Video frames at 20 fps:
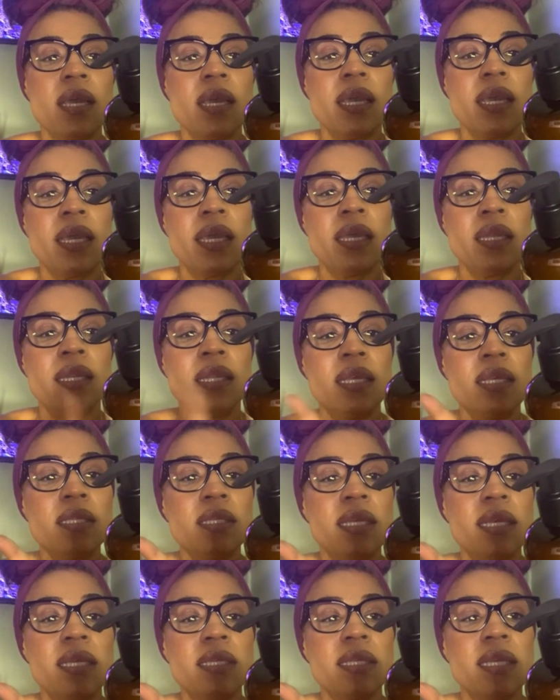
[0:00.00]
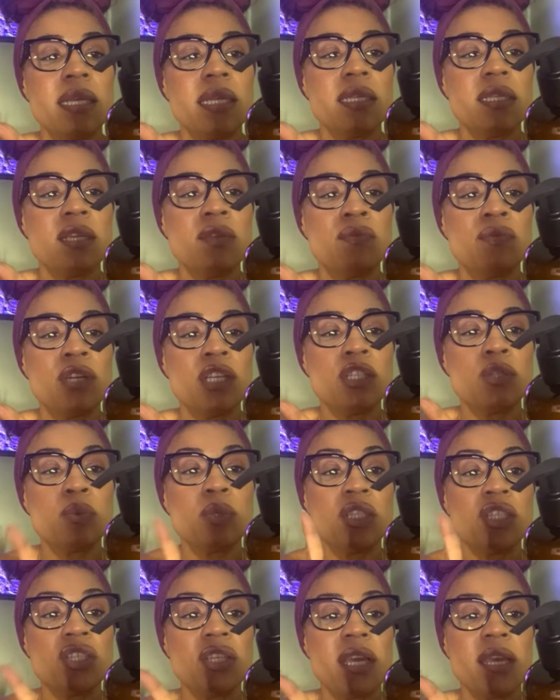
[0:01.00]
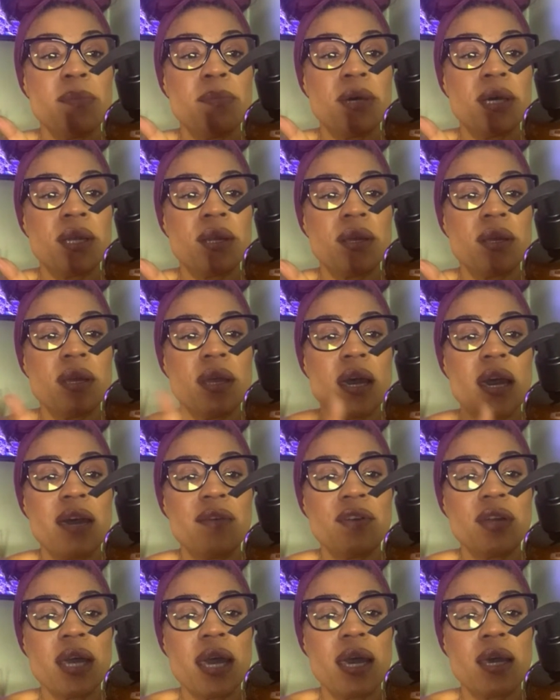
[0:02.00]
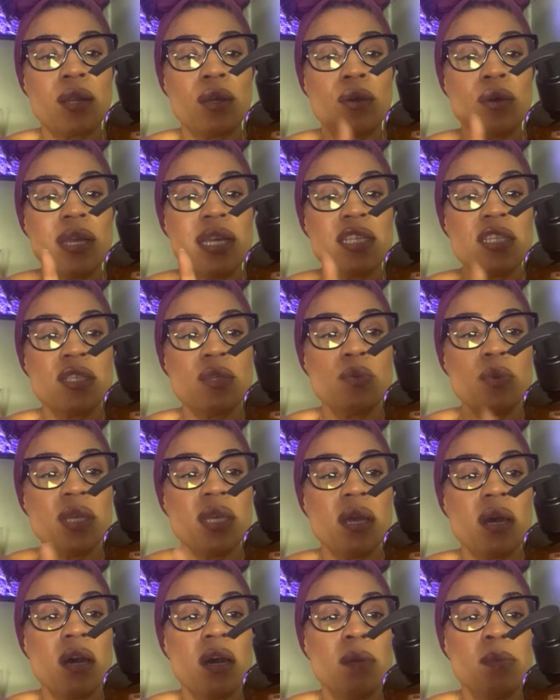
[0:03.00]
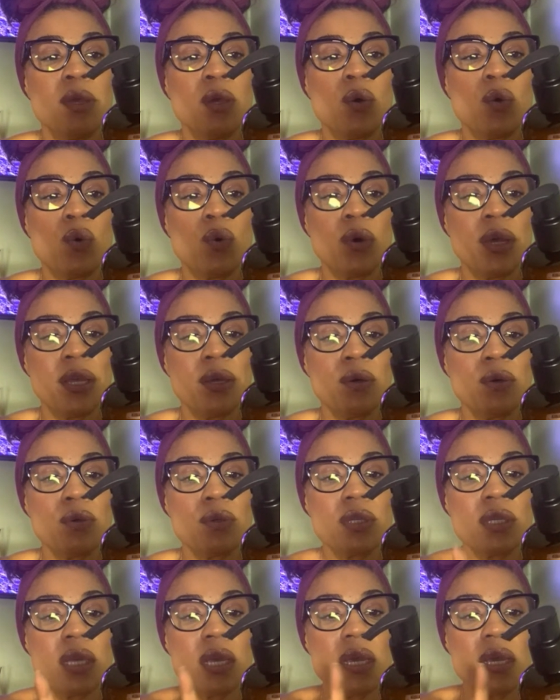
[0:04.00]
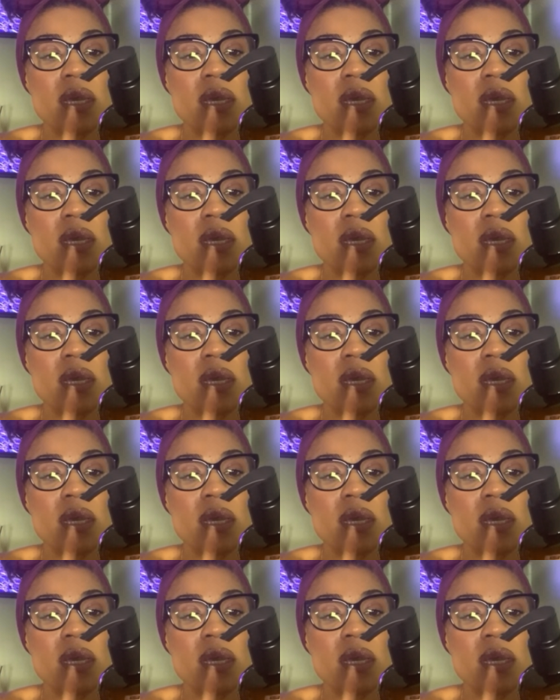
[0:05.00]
And this says it is enriched with shea butter, avocado, and sweet almond oils.